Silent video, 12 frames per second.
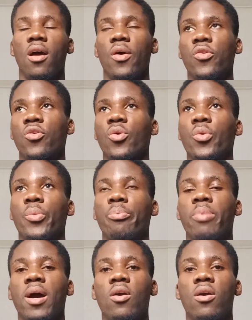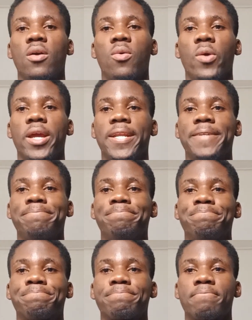So back when
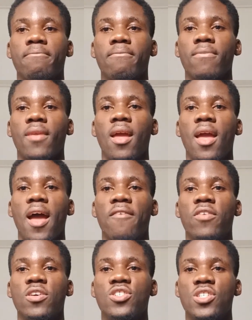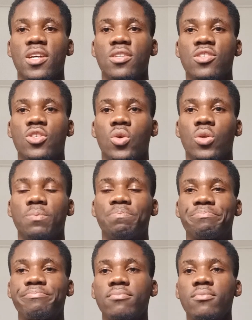I first chanced on
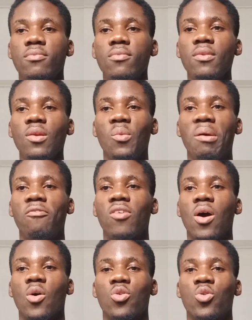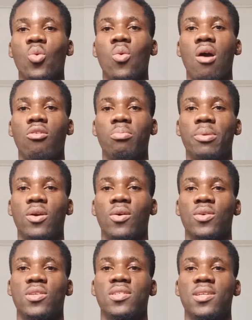Webflow, I was so wild,
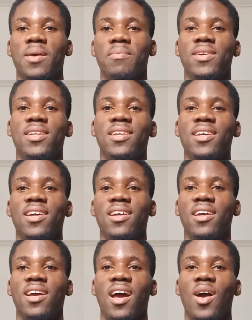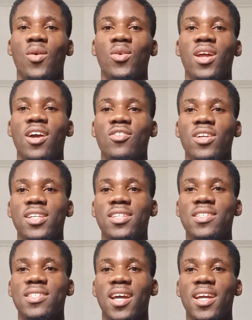because I could actually
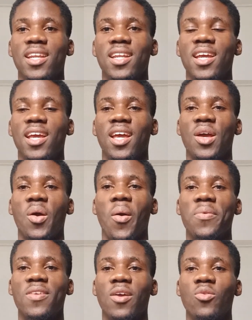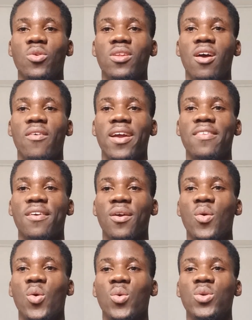design a website without writing
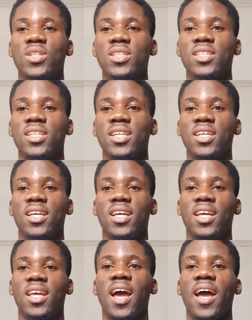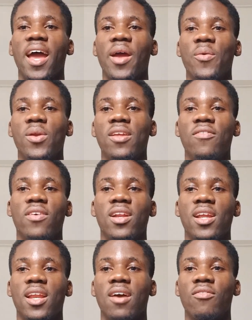code. Yeah, I really fell
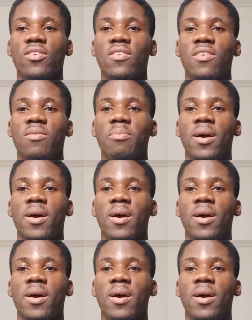in love with it.